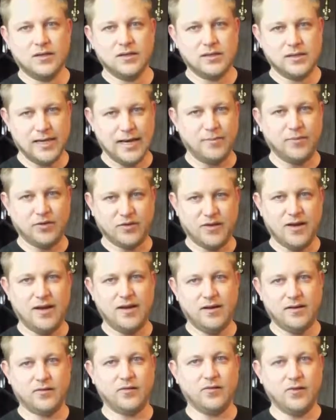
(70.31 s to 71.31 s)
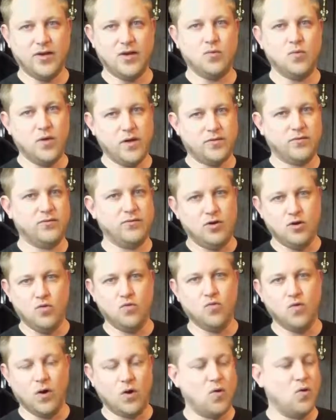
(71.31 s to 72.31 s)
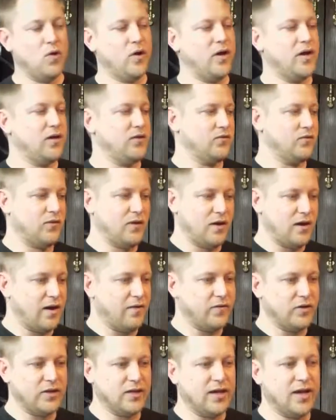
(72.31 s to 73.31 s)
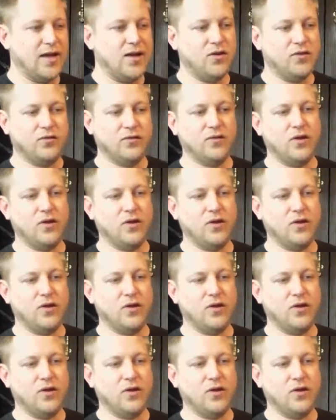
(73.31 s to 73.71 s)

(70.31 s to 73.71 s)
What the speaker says: simultaneously with new recordings and everything else,